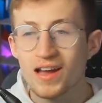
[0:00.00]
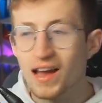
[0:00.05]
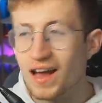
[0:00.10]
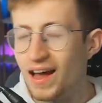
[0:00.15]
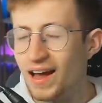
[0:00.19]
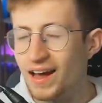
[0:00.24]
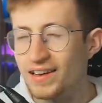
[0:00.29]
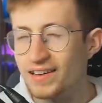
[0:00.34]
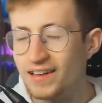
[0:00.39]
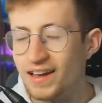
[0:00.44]

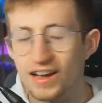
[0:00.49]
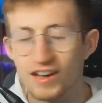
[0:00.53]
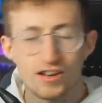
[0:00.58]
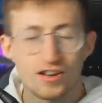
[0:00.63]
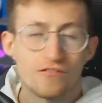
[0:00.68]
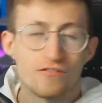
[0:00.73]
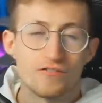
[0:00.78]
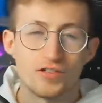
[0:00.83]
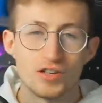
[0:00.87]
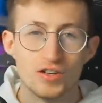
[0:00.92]
and I got
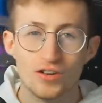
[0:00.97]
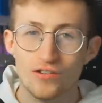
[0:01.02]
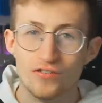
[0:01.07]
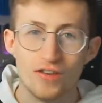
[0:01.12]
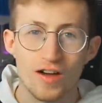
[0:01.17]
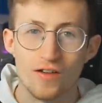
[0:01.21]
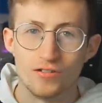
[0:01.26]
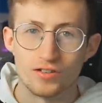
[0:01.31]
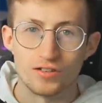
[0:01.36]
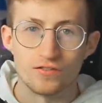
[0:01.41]
a feel
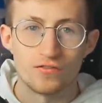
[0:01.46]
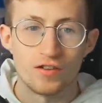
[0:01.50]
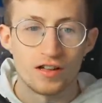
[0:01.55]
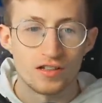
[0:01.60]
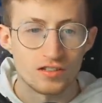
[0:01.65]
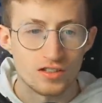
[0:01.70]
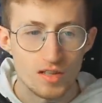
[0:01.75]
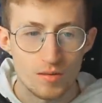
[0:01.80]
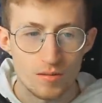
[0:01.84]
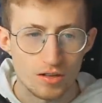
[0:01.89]
for Everton
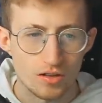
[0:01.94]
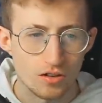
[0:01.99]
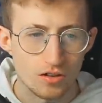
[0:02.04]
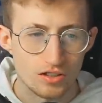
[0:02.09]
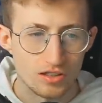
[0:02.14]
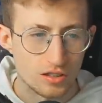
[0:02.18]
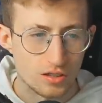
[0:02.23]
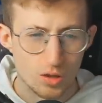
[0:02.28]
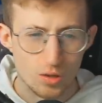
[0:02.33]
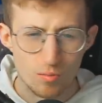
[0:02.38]
fans here
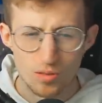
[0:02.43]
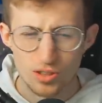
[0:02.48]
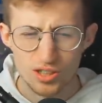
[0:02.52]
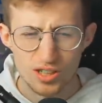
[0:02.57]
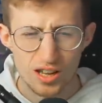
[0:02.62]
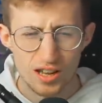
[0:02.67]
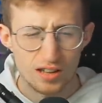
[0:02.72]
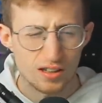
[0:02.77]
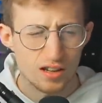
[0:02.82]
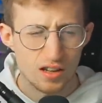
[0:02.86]
because it's almost
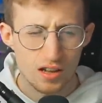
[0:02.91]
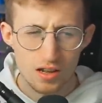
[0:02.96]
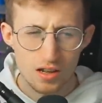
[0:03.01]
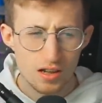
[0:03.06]
like